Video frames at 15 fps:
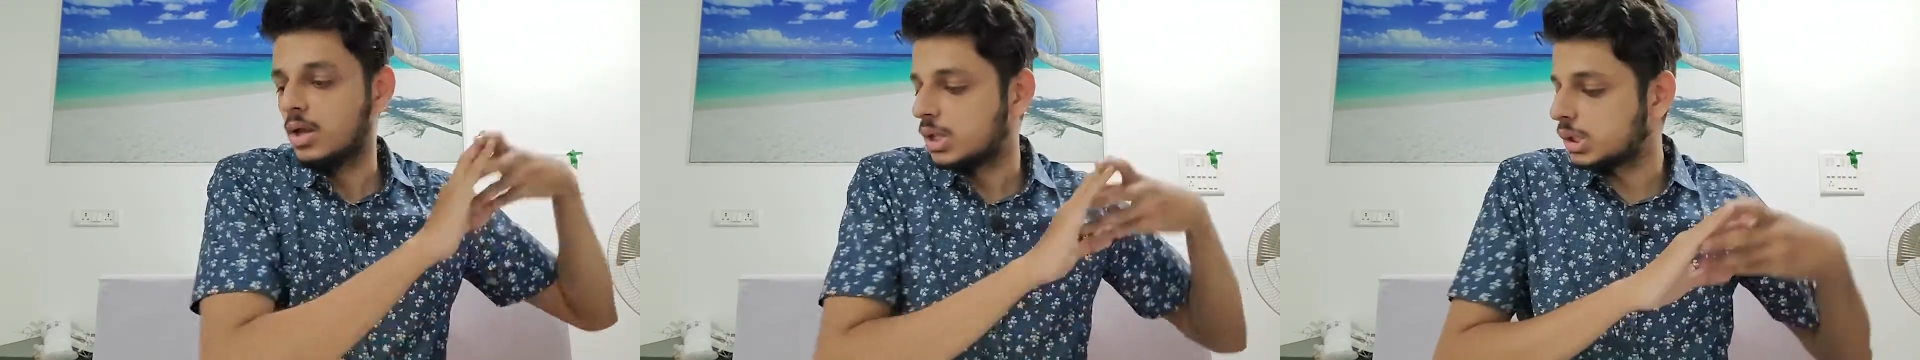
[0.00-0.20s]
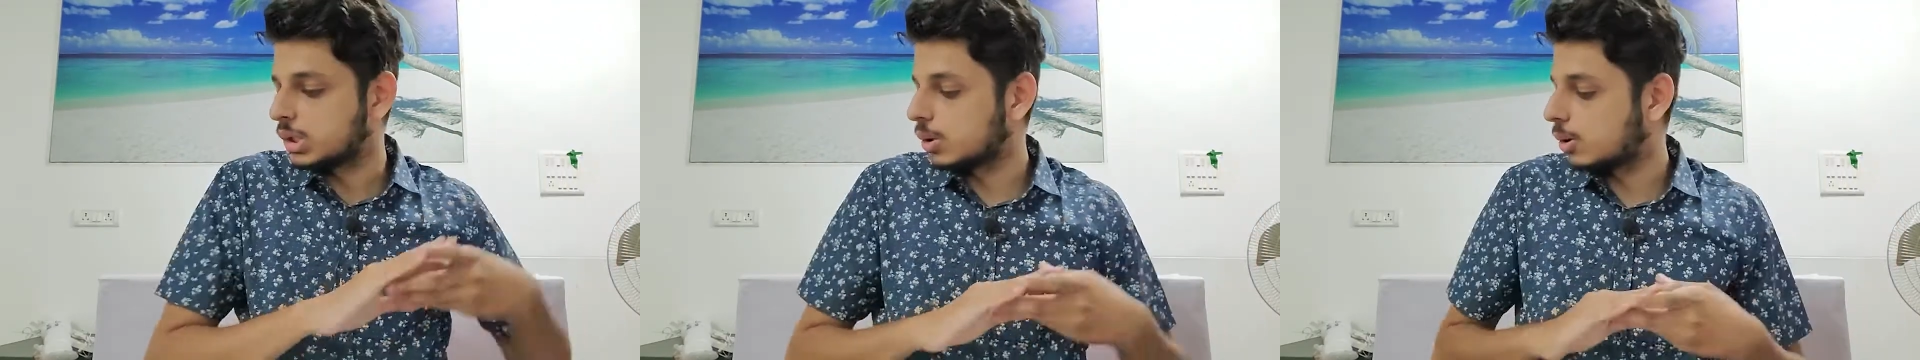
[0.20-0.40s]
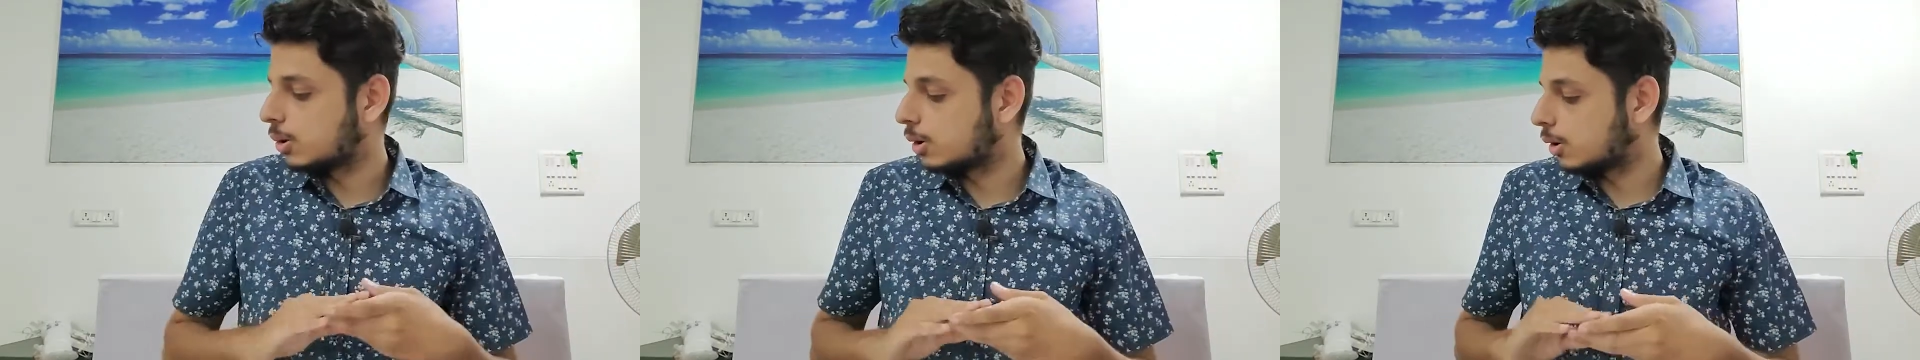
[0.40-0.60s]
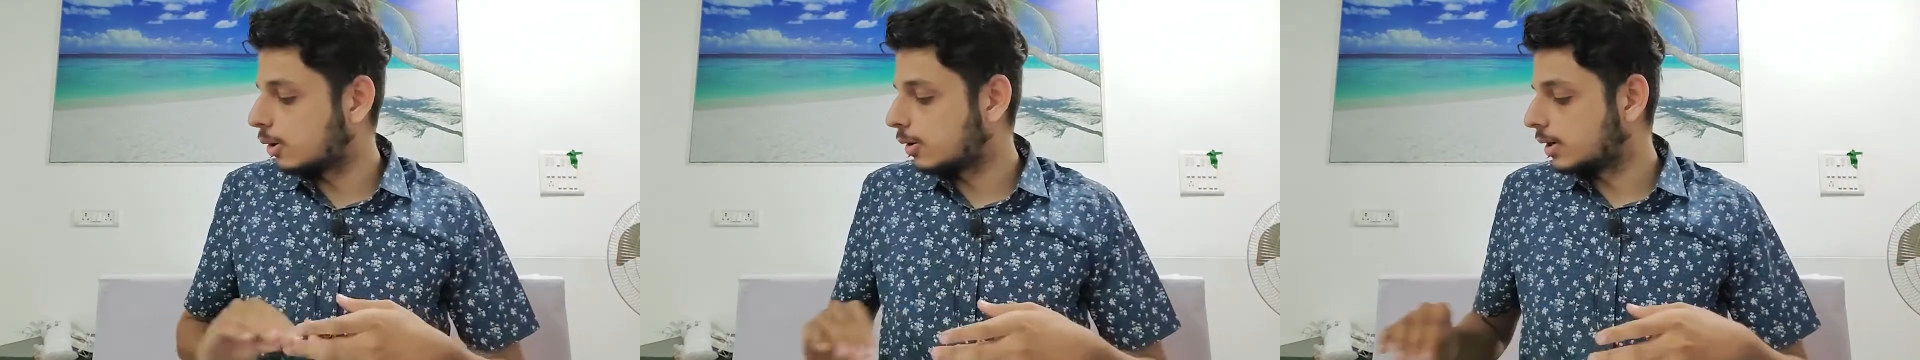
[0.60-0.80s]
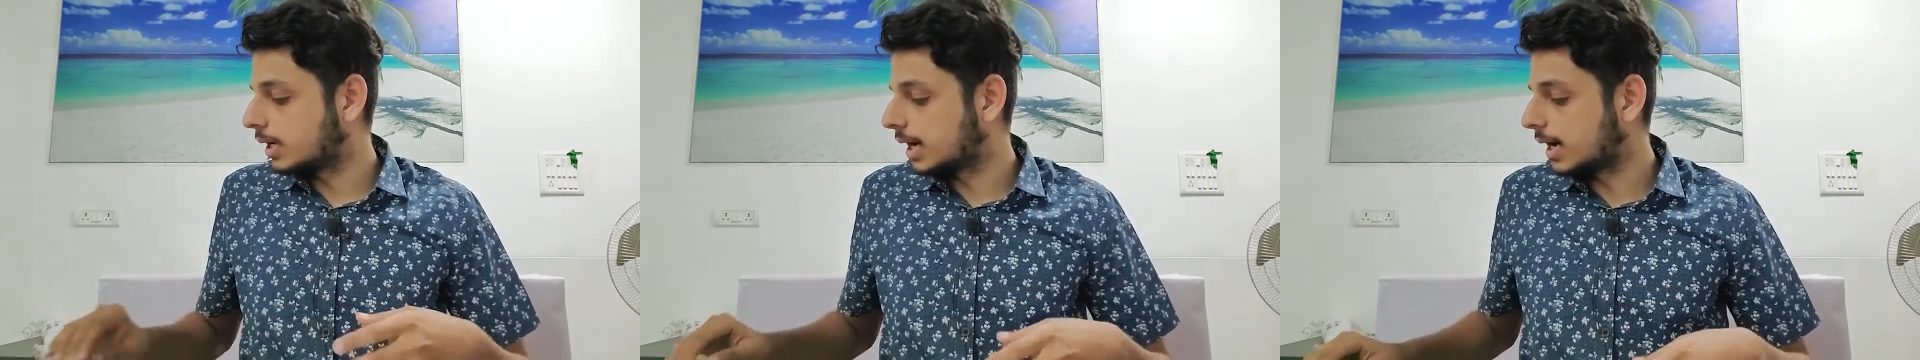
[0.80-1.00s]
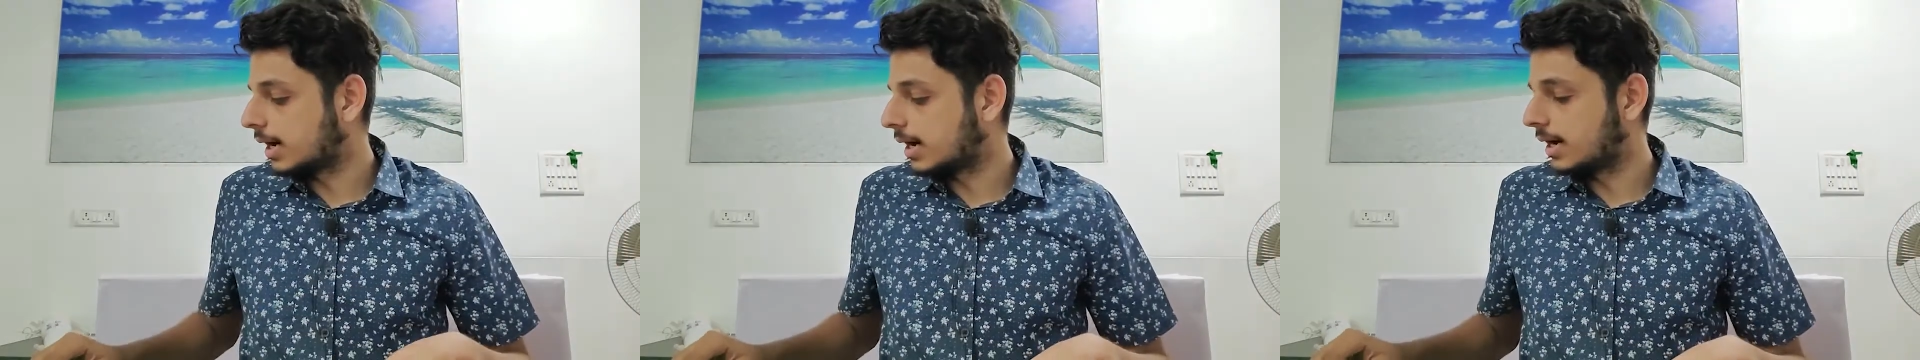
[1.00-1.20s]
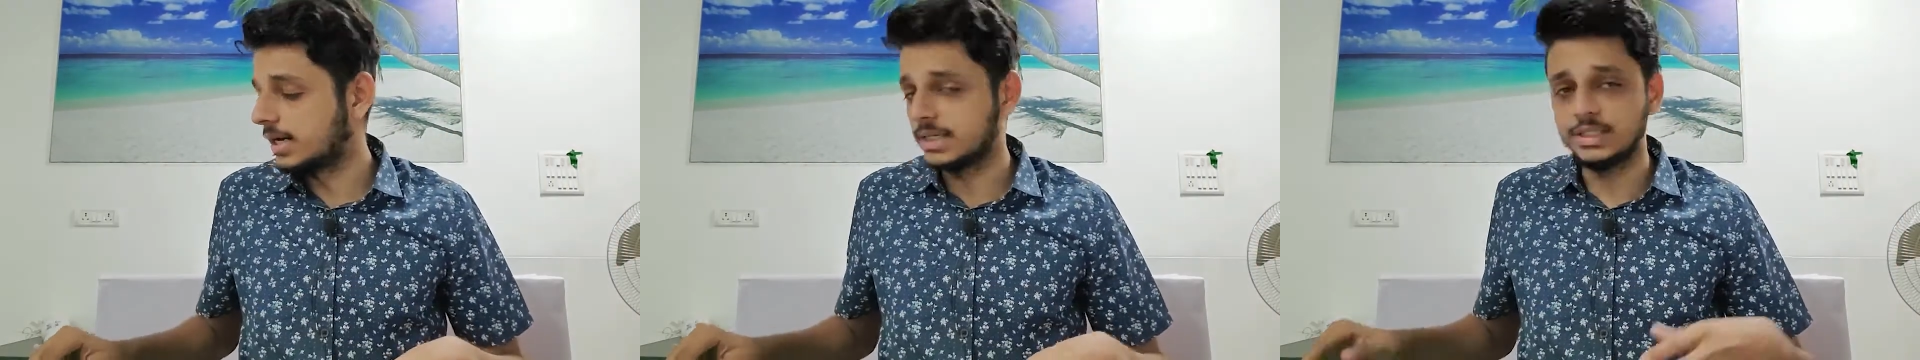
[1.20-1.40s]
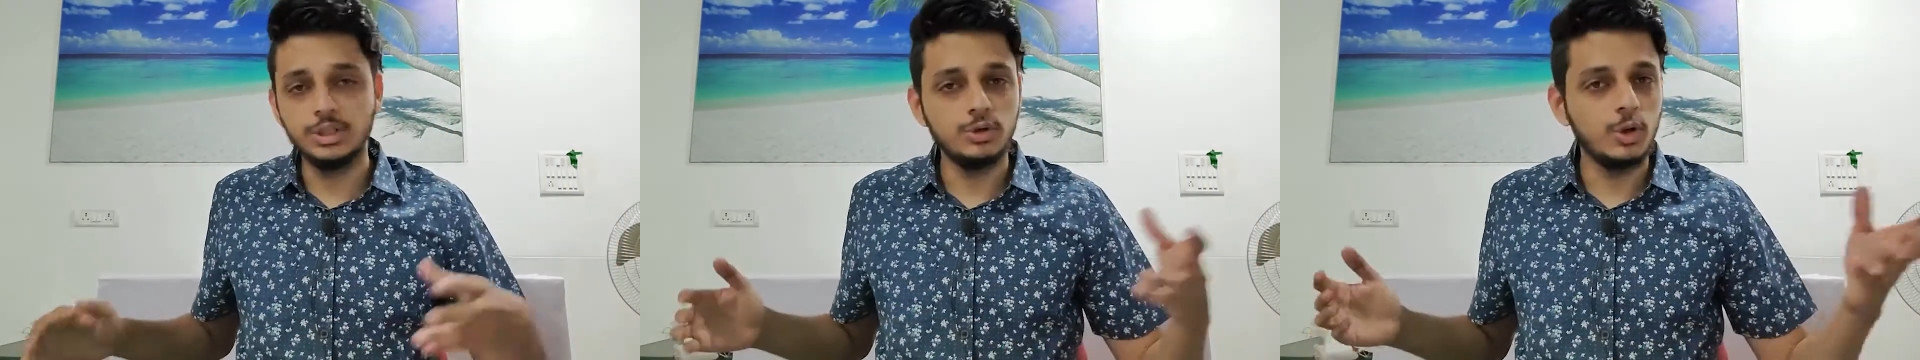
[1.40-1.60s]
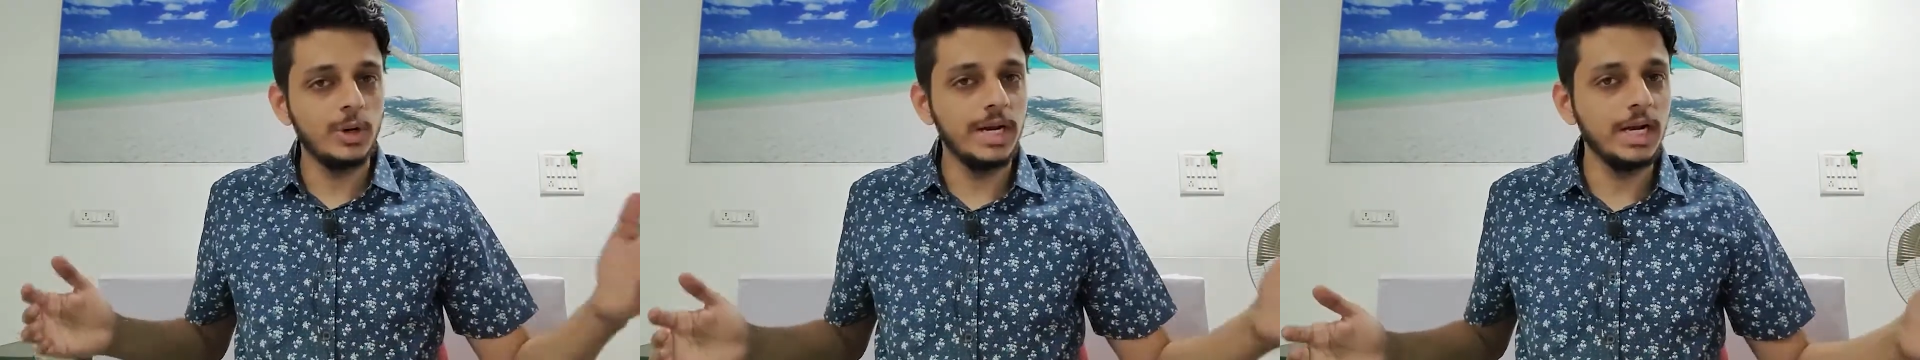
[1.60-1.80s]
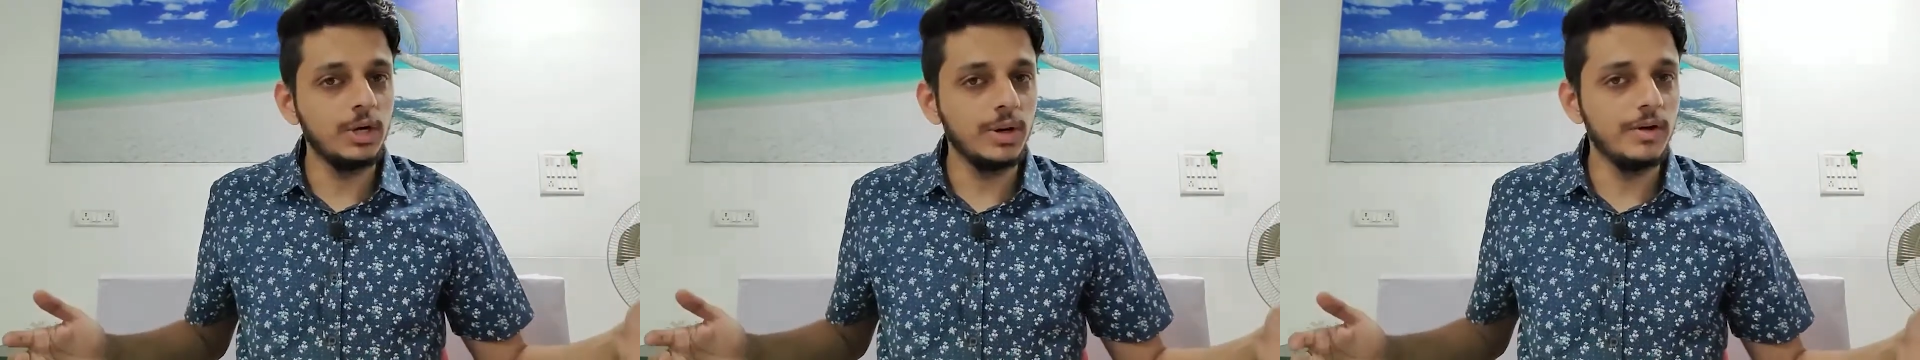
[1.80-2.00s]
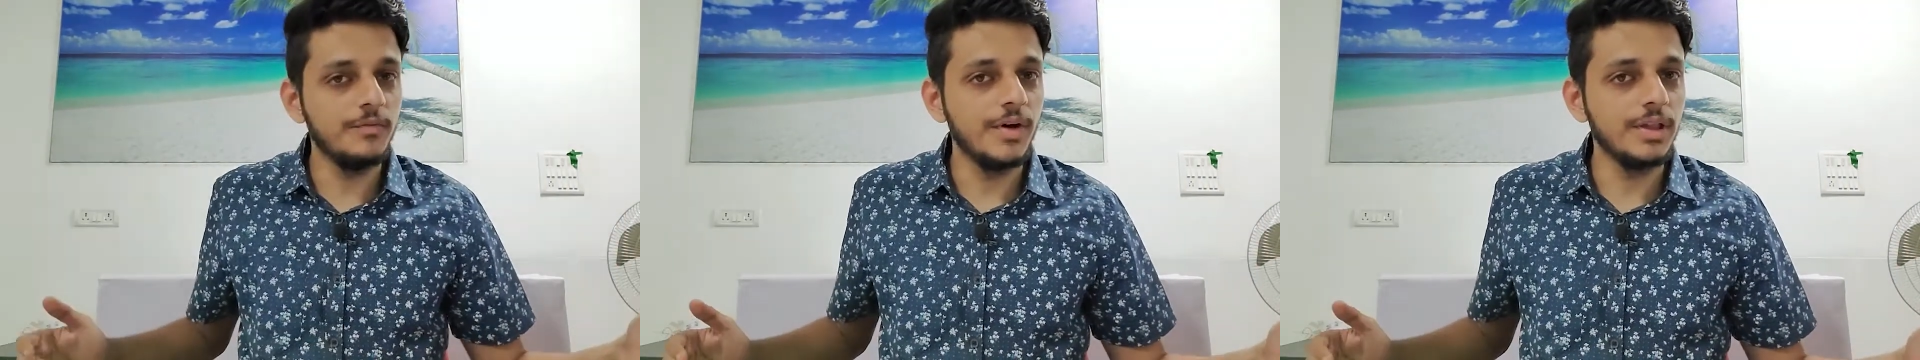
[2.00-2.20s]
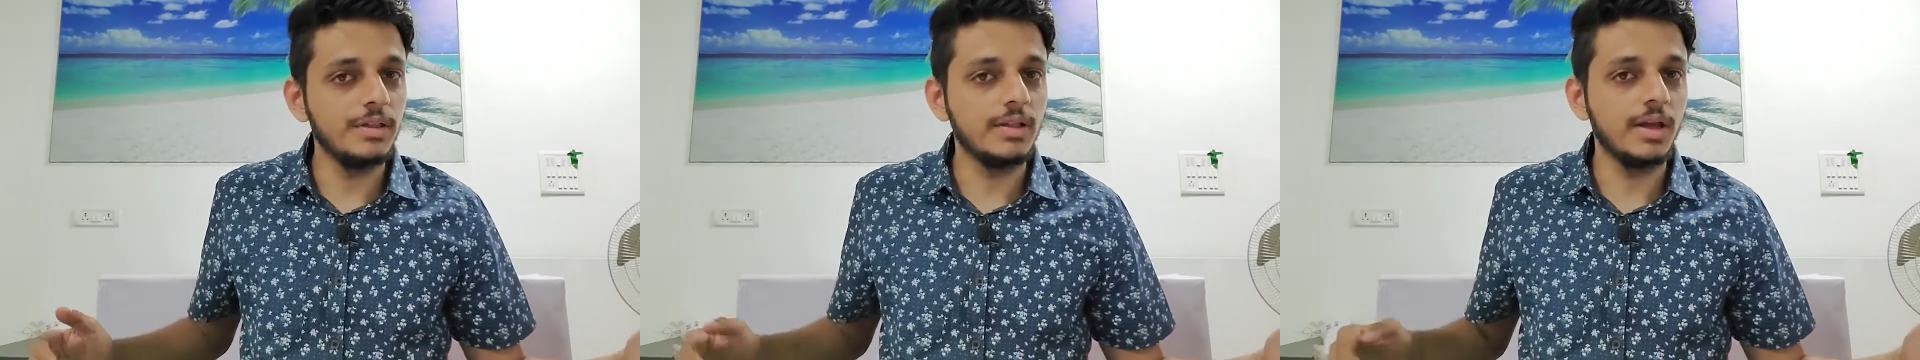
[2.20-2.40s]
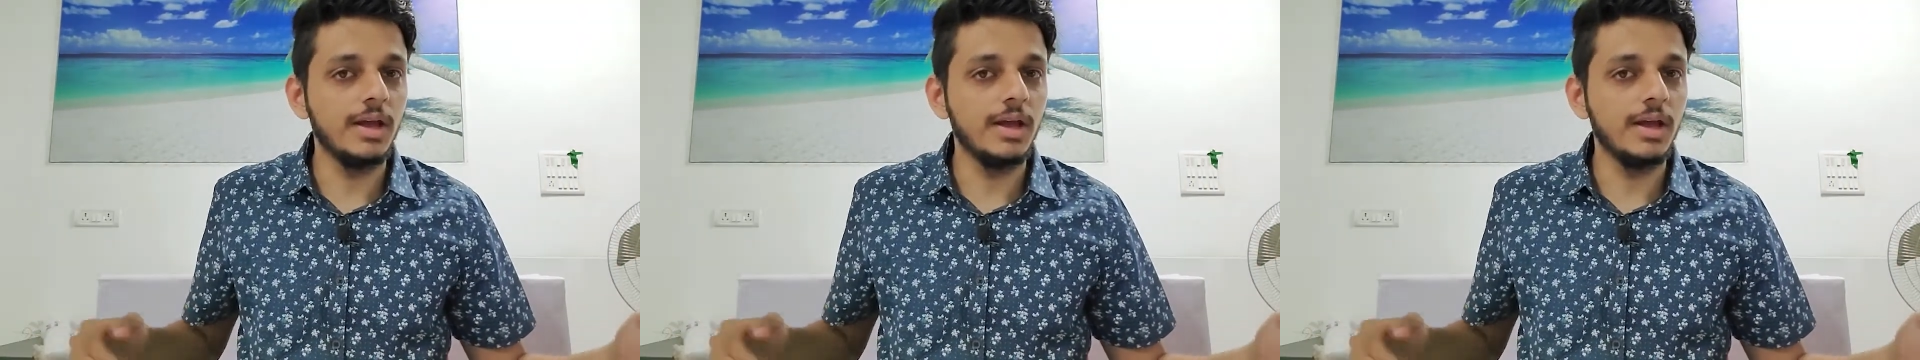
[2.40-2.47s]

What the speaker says: So you don't need to invest